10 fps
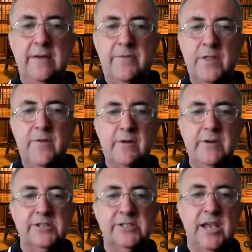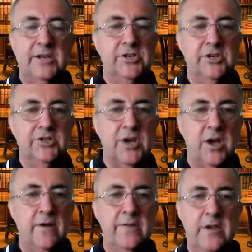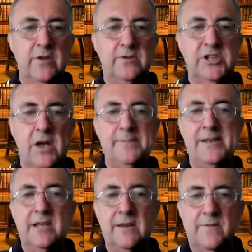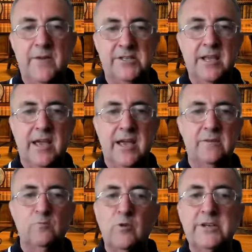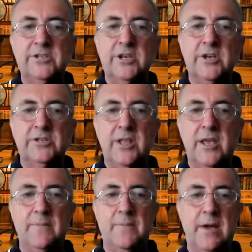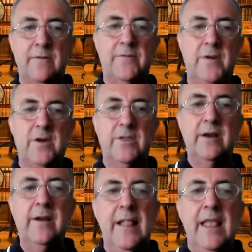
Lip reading: for the various sections of your assignment. You can investigate and research them further.